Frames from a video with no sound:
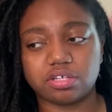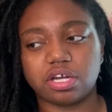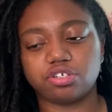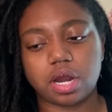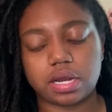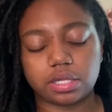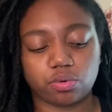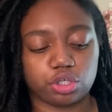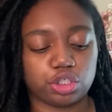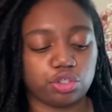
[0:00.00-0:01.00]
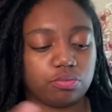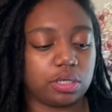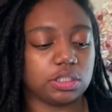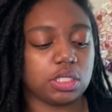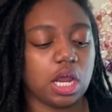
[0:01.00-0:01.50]
So I try not to wash it too
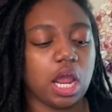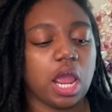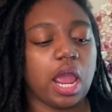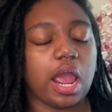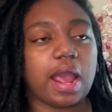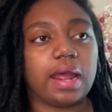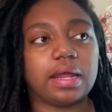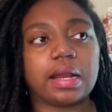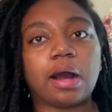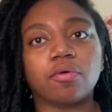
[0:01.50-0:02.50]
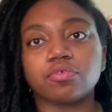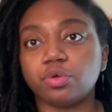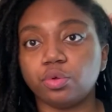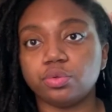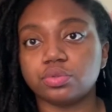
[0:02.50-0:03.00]
much, and I'll
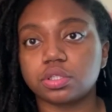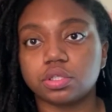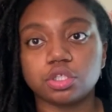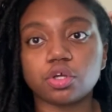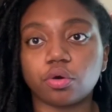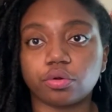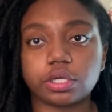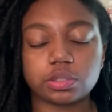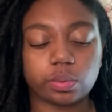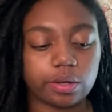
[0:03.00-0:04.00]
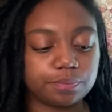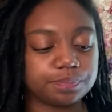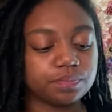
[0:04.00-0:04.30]
use the toner as well.